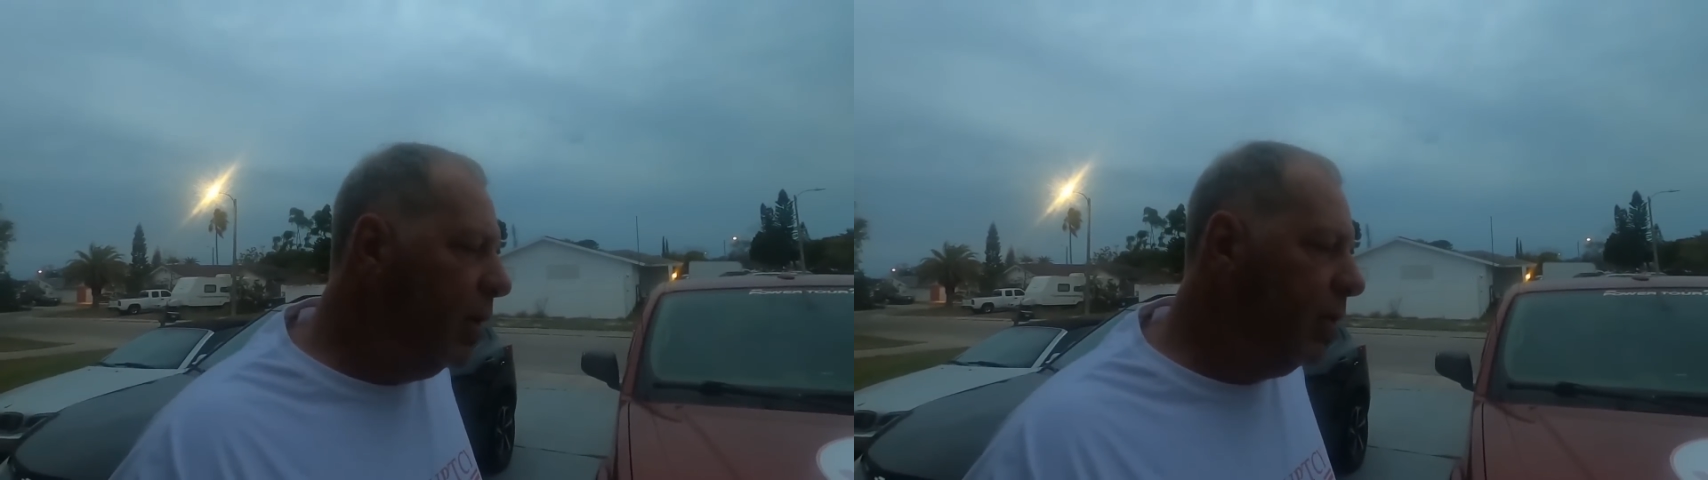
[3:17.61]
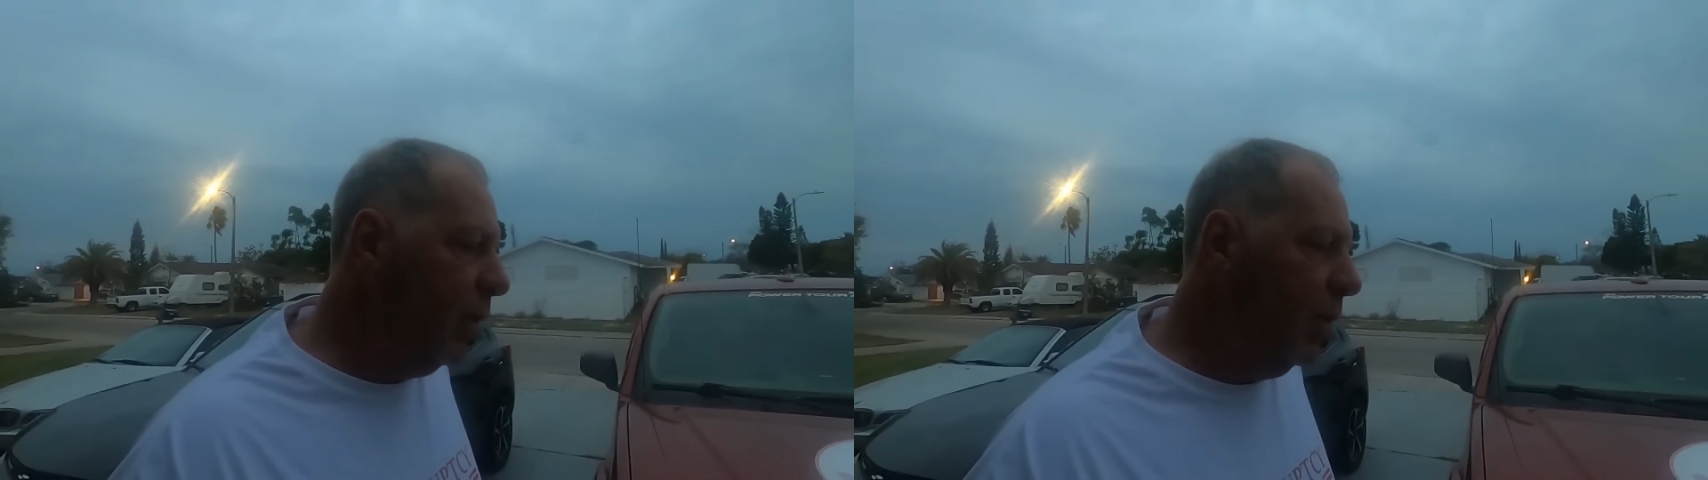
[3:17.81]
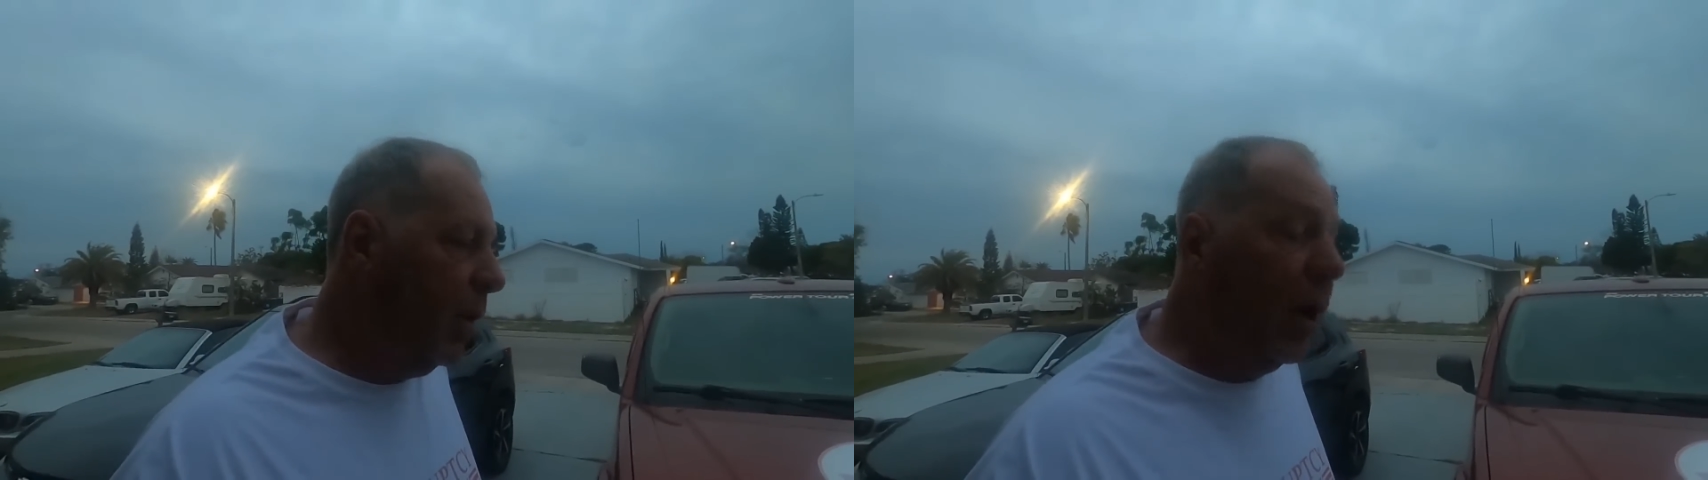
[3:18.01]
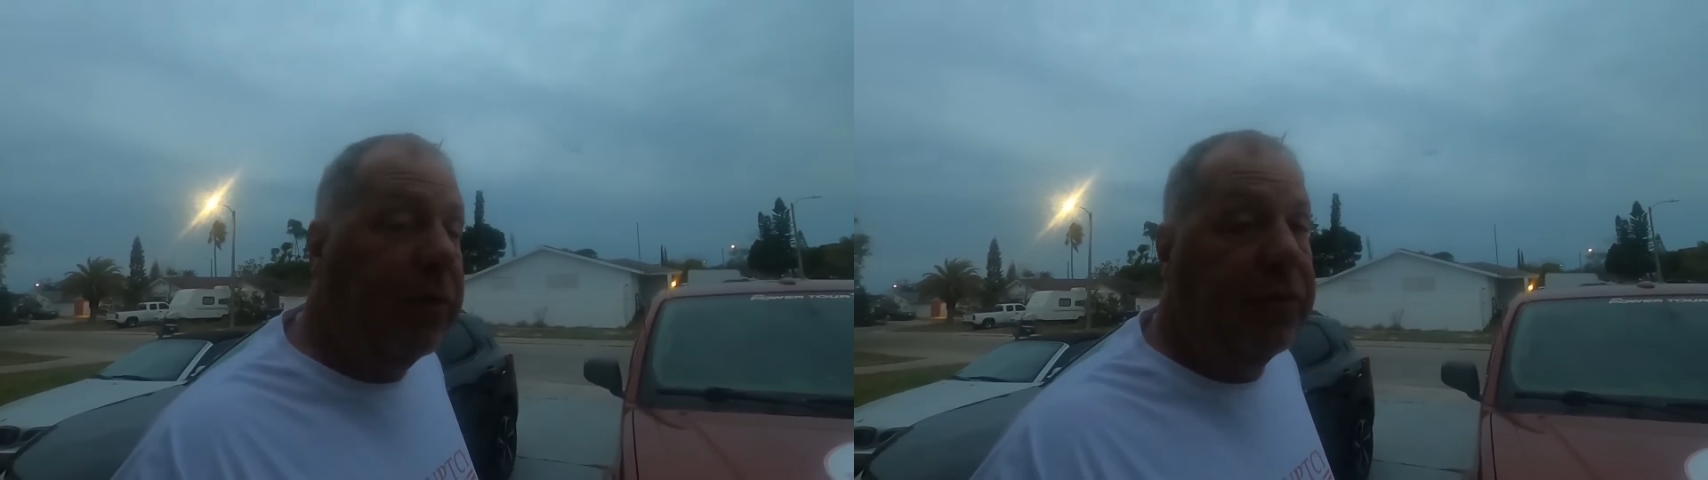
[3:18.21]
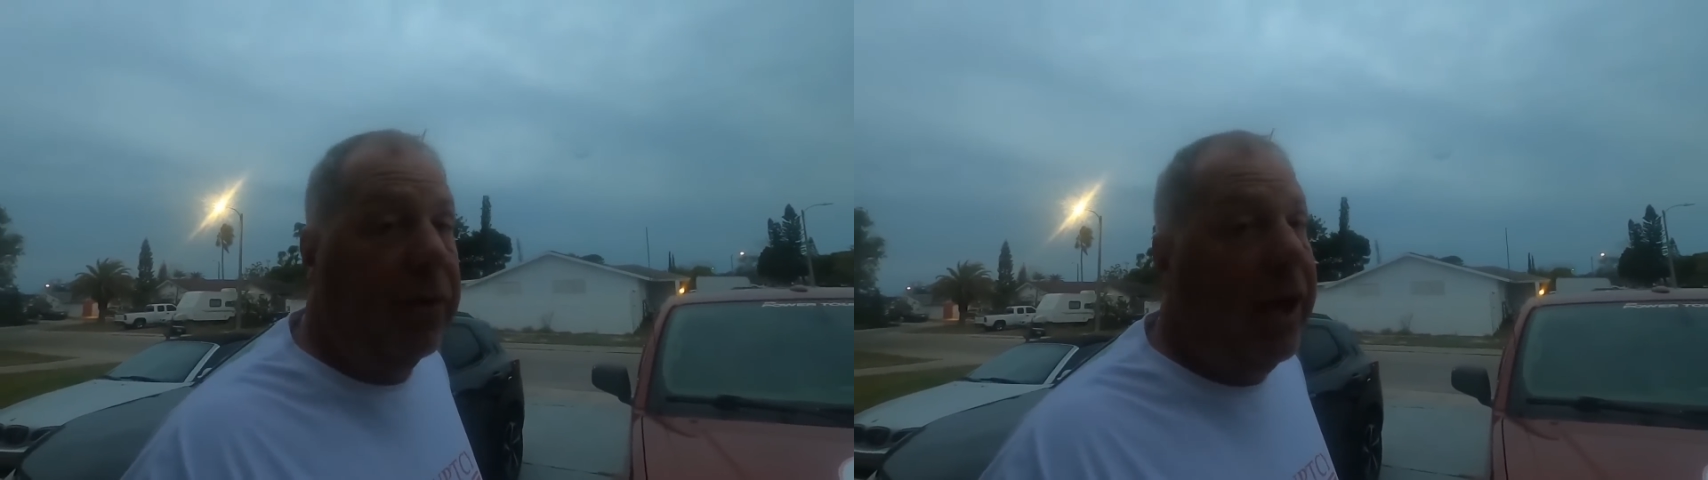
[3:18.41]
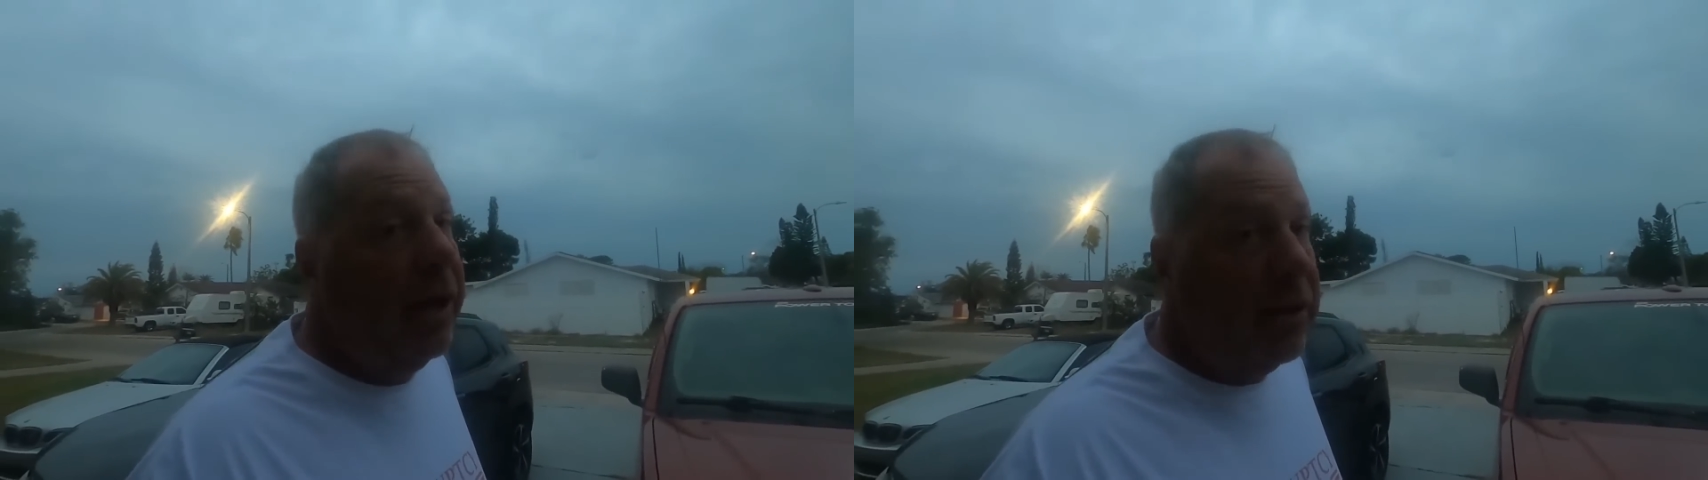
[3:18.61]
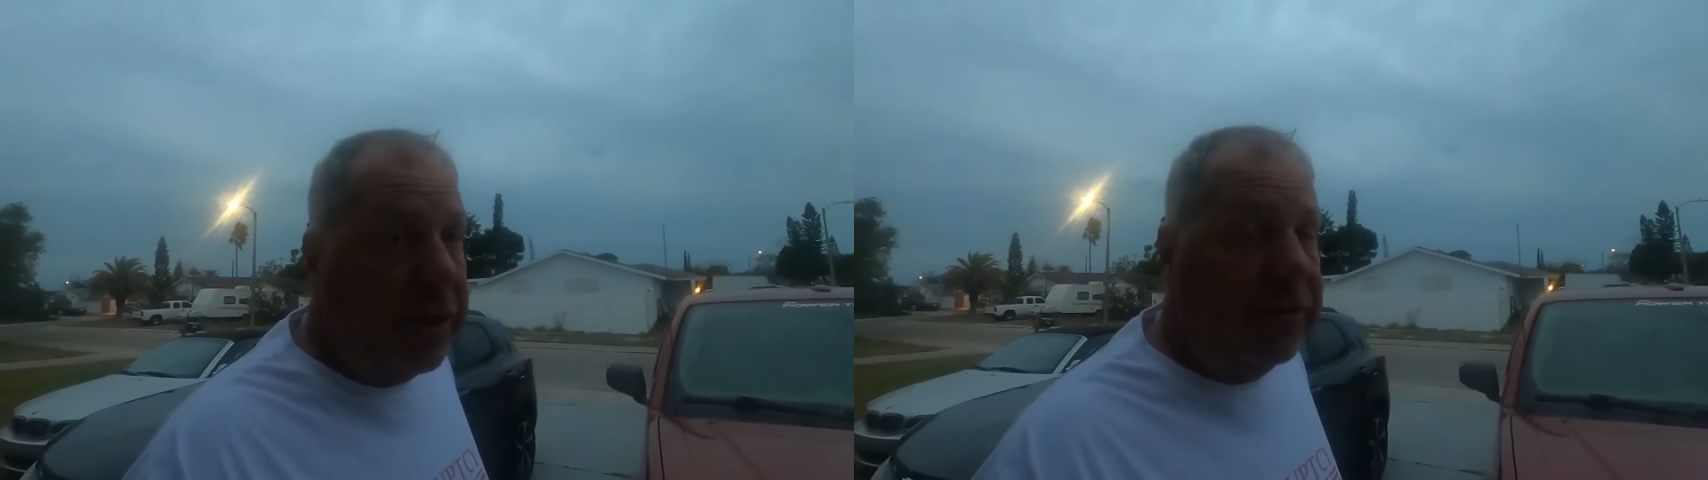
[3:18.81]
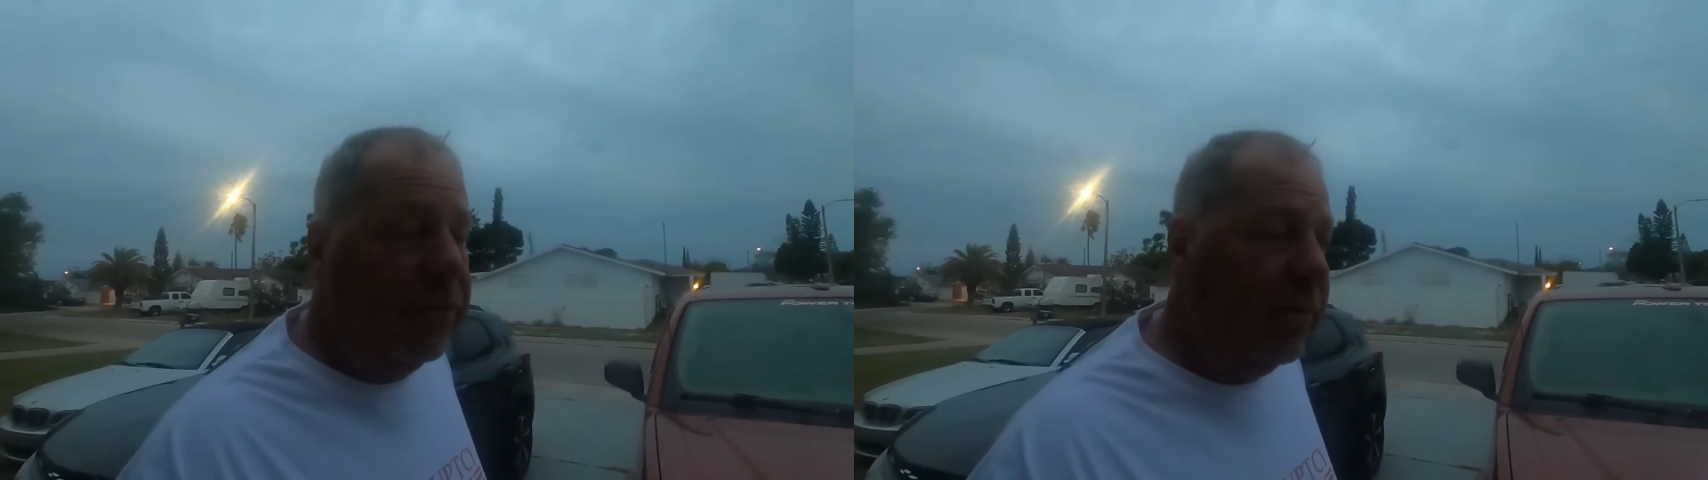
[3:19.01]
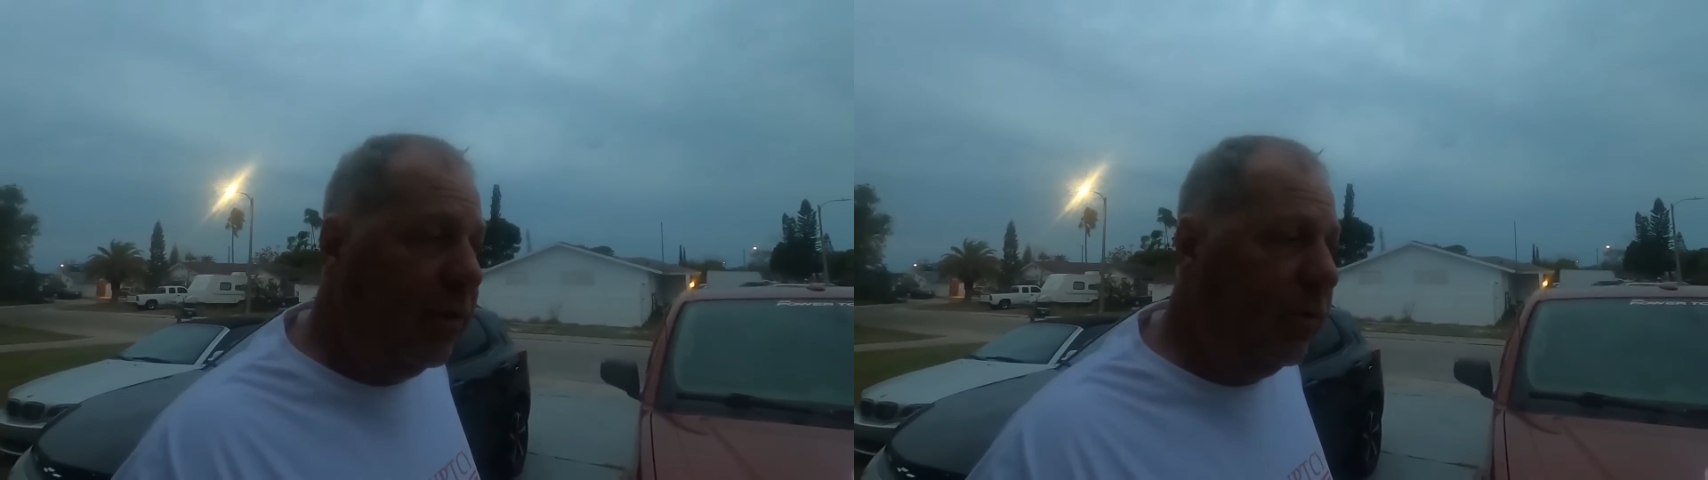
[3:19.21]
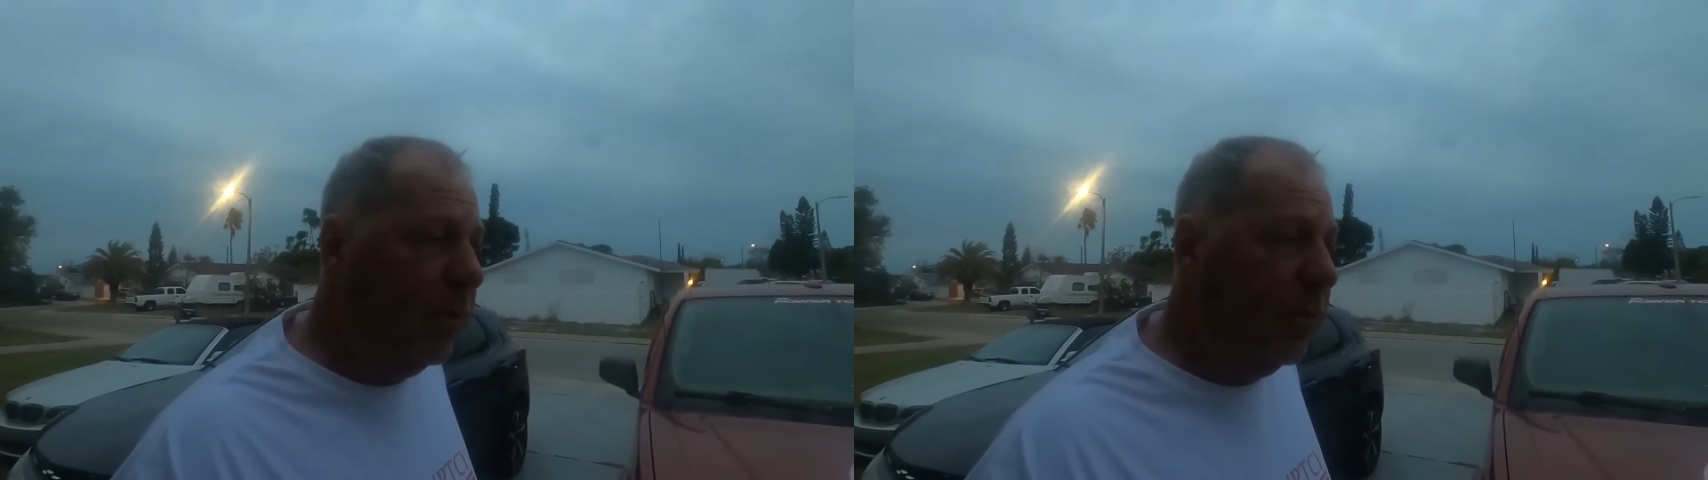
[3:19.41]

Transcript: So I also had a license as